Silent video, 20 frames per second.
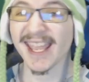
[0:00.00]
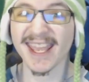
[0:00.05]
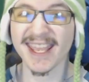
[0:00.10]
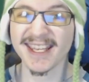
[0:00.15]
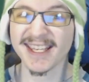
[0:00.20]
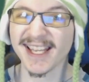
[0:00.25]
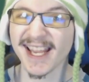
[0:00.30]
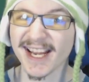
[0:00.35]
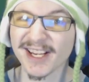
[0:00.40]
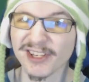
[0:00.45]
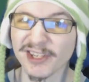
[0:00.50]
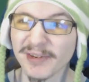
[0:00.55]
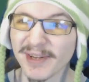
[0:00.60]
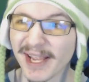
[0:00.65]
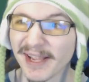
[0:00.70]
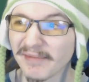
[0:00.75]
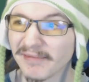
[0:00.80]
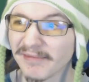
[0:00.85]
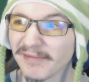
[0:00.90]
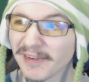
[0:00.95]
And I actually
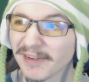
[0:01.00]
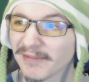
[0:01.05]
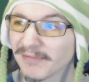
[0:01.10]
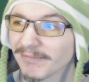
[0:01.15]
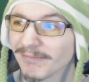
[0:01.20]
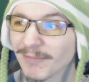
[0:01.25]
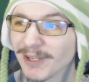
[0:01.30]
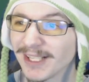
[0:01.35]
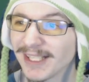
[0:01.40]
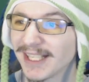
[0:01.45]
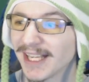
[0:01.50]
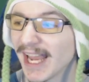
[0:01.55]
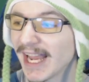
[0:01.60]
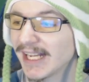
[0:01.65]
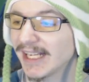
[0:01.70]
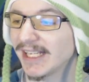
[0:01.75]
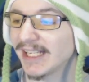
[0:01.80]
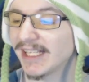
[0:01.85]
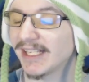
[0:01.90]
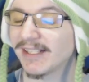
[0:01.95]
don't have really
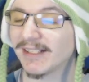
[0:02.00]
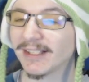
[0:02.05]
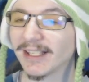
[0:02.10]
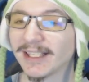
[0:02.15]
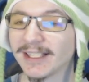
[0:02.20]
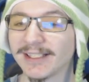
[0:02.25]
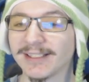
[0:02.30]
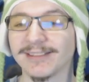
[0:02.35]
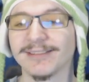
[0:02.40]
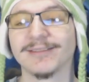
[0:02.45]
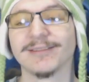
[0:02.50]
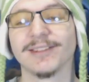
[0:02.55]
any, like,